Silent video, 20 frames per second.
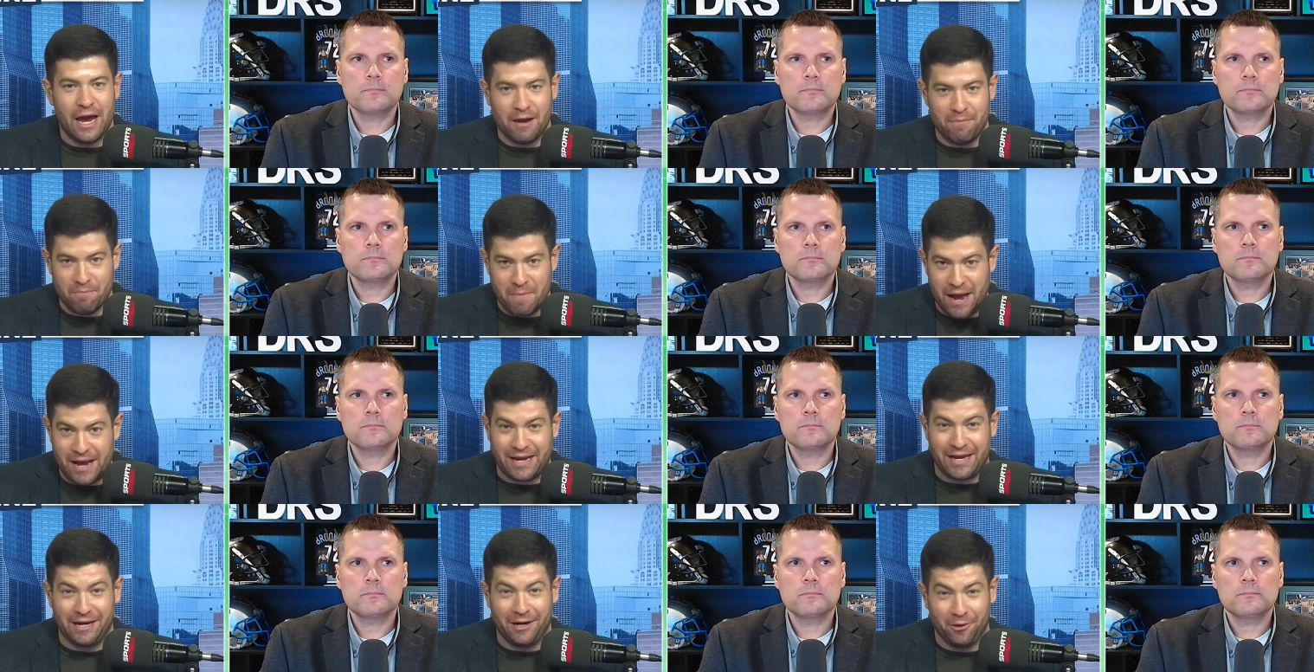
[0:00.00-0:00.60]
Speaker 1: and
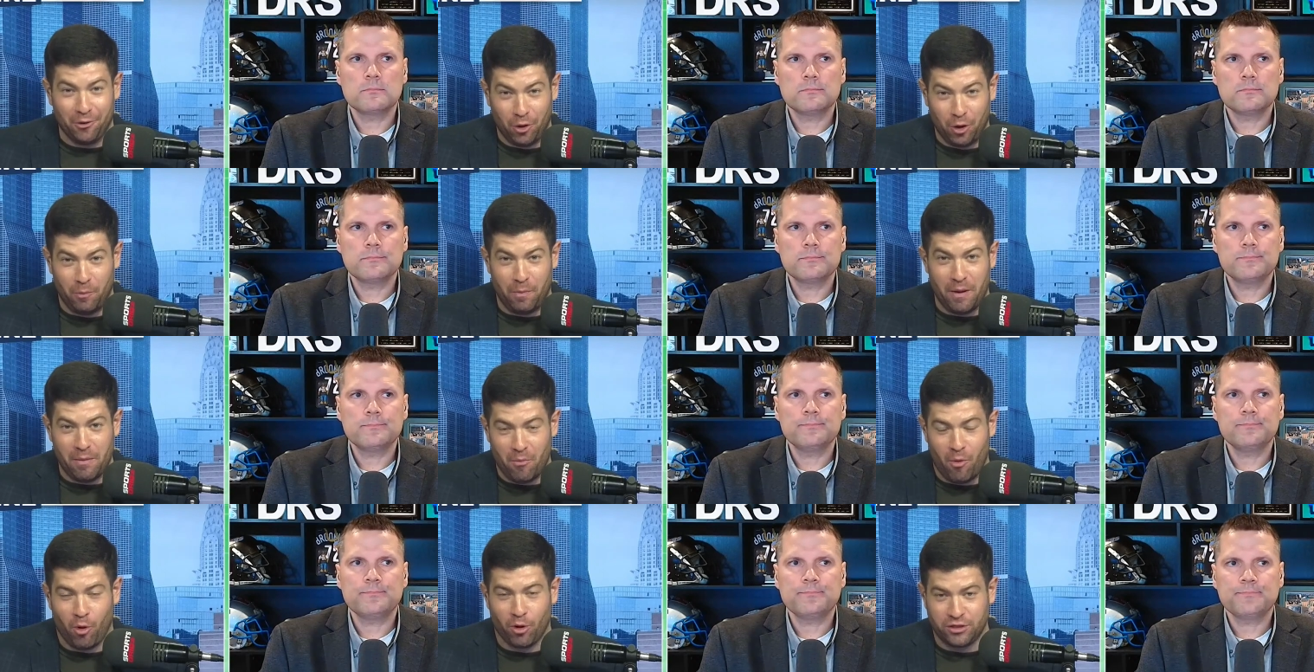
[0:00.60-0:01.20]
make it a little bit
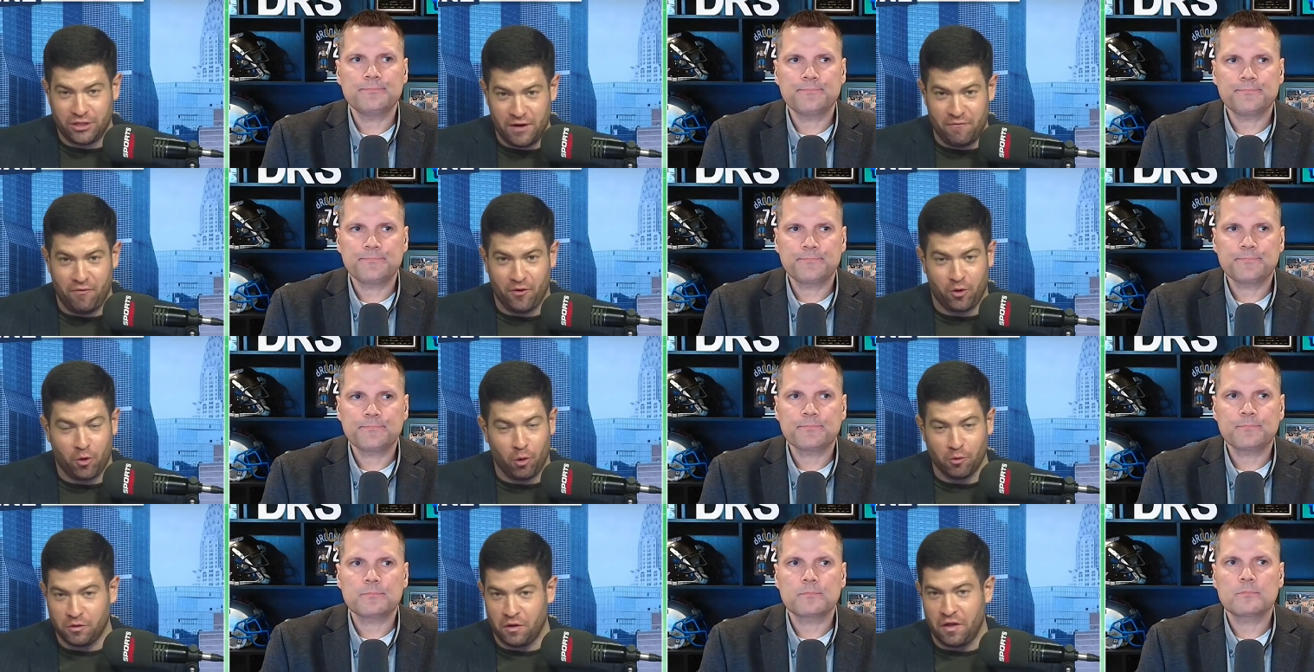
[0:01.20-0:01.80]
more
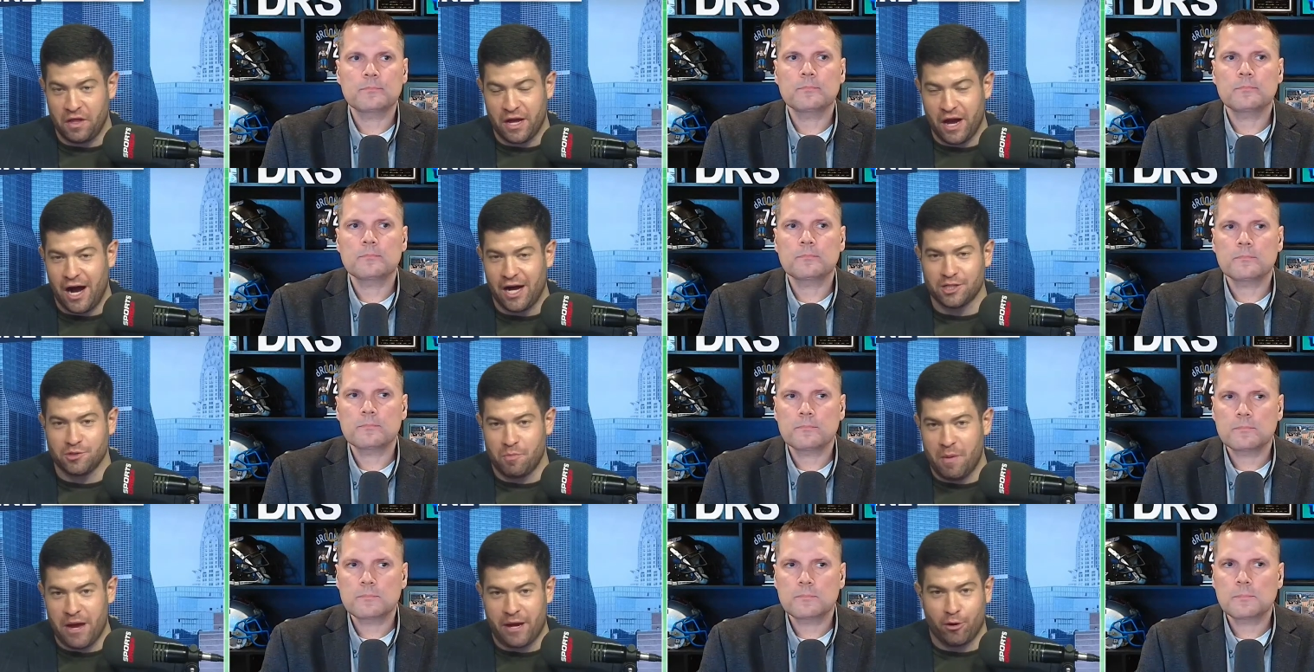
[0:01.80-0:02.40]
difficult than the odds
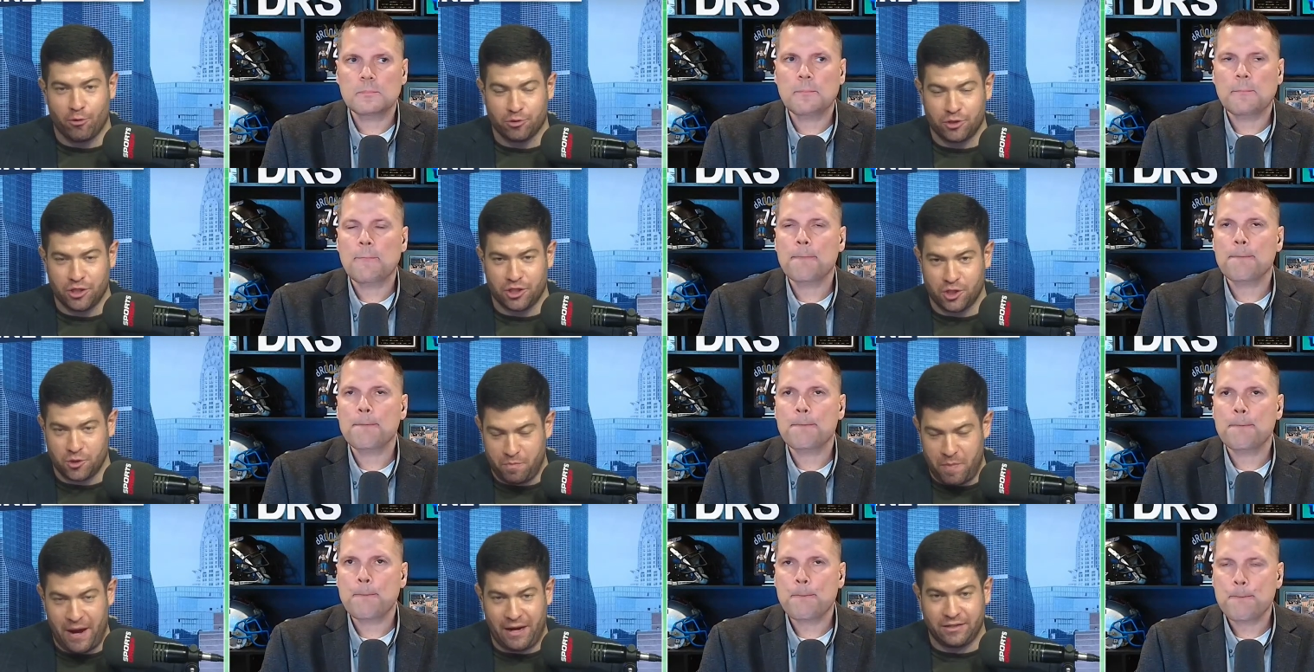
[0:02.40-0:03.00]
makers
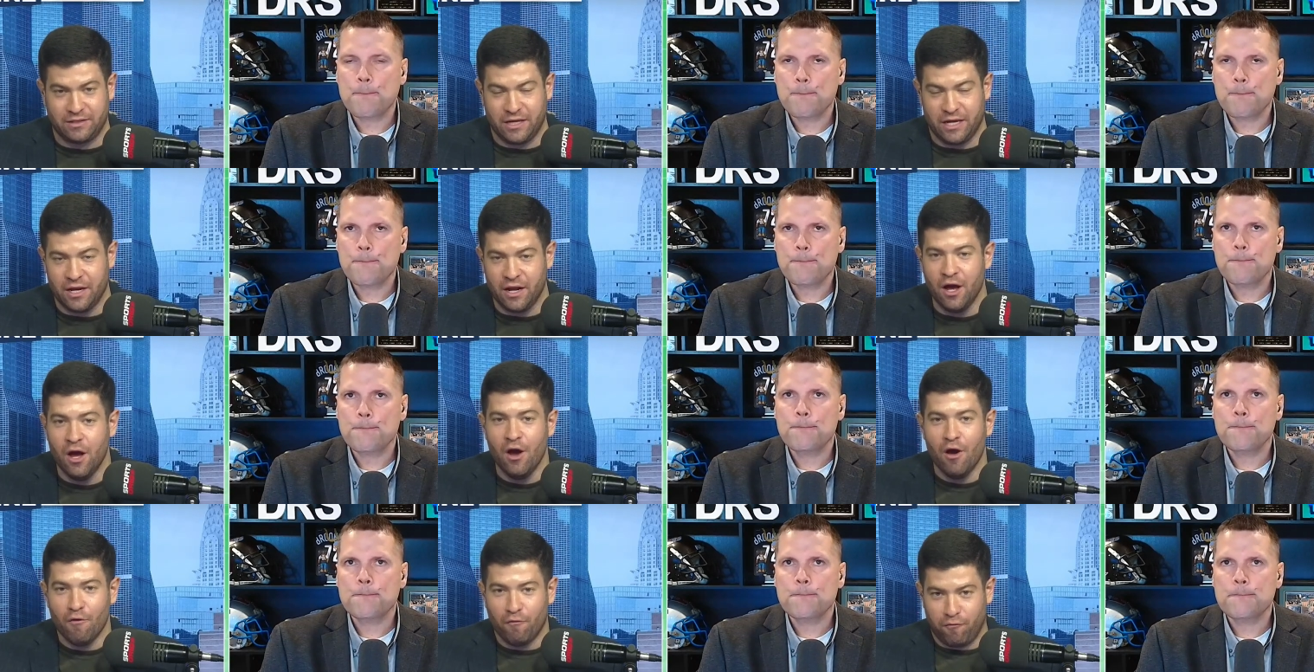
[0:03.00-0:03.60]
expected
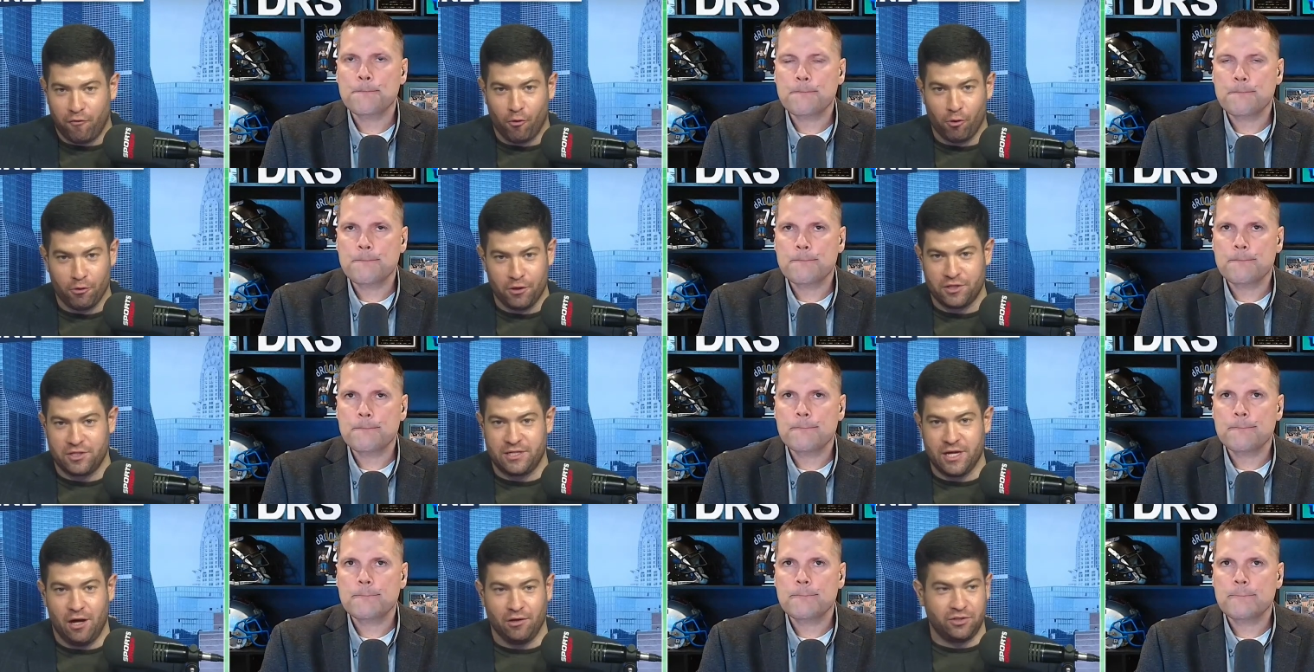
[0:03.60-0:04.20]
for the
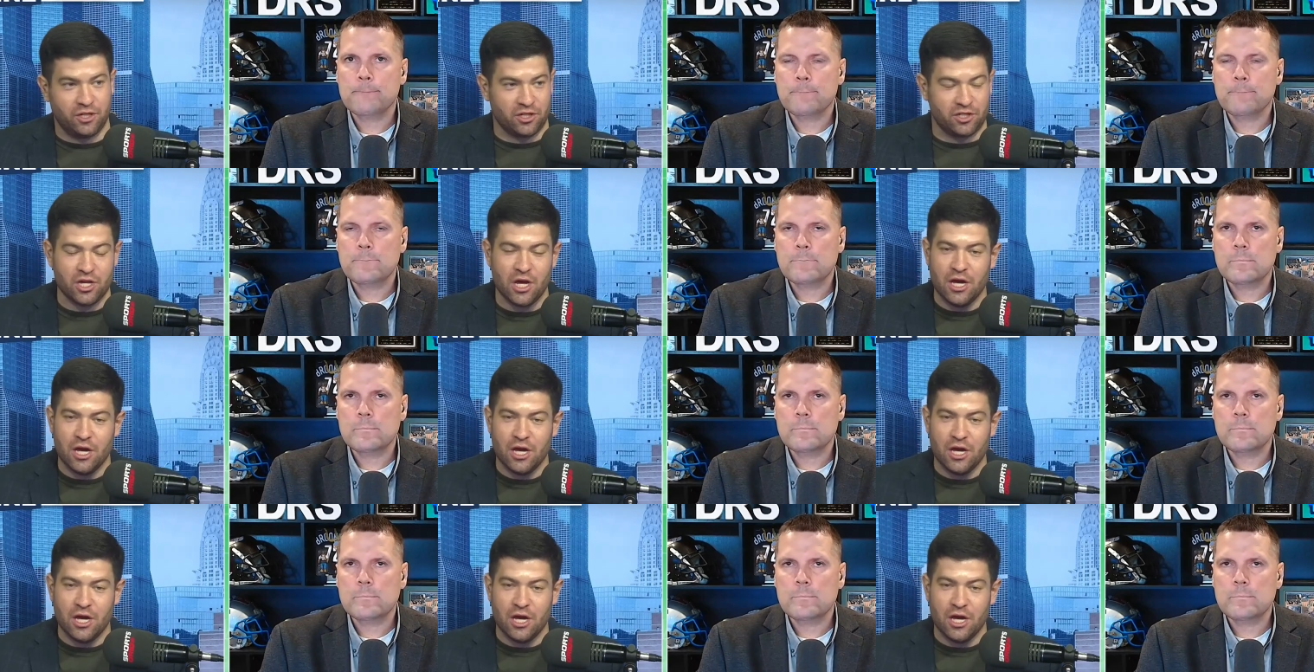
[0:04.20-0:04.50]
Celtics.